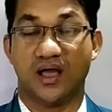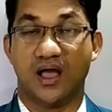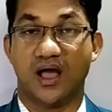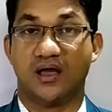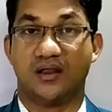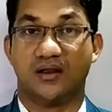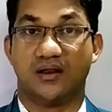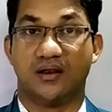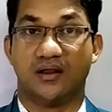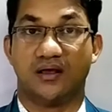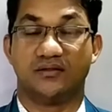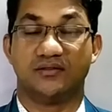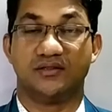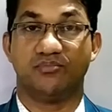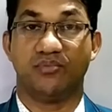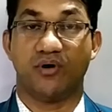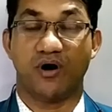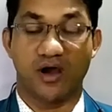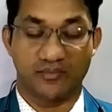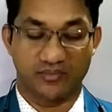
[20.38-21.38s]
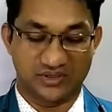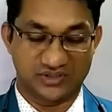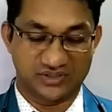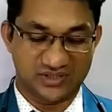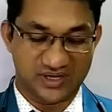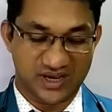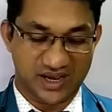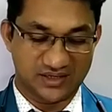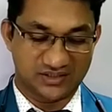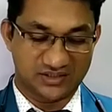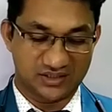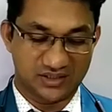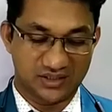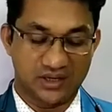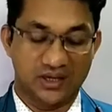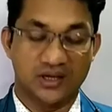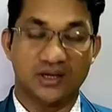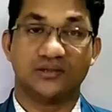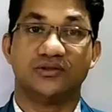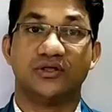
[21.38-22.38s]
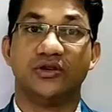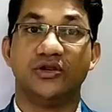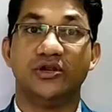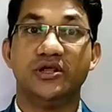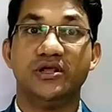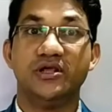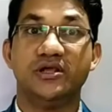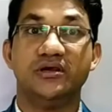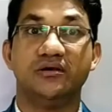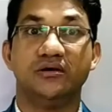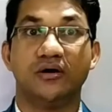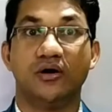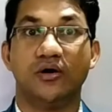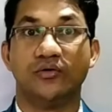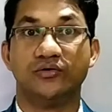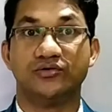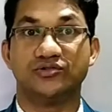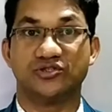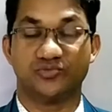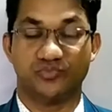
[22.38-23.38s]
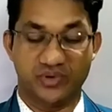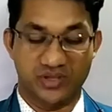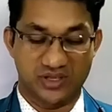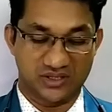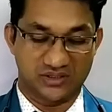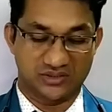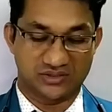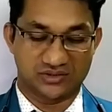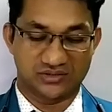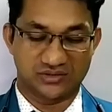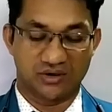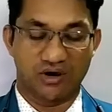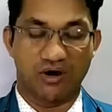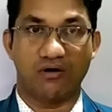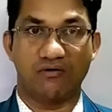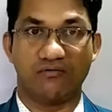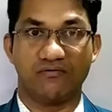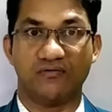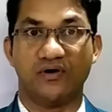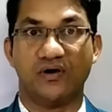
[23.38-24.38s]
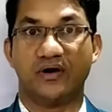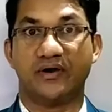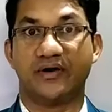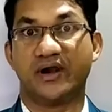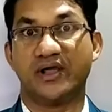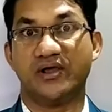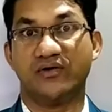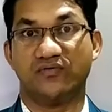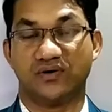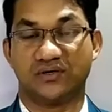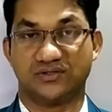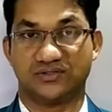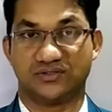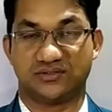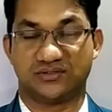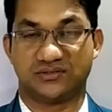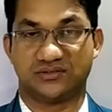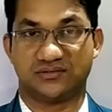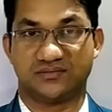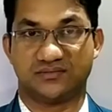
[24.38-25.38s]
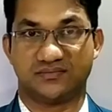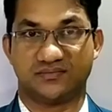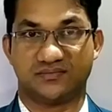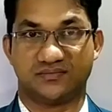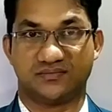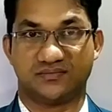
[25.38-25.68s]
and the poem is titled, The Negro Speaks of Rivers.